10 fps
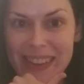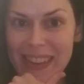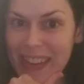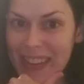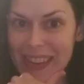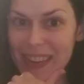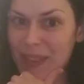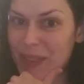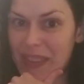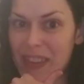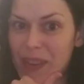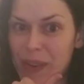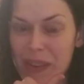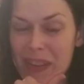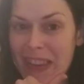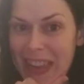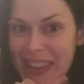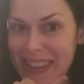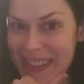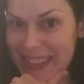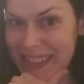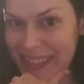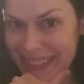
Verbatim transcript: I don't think you're gonna like it here.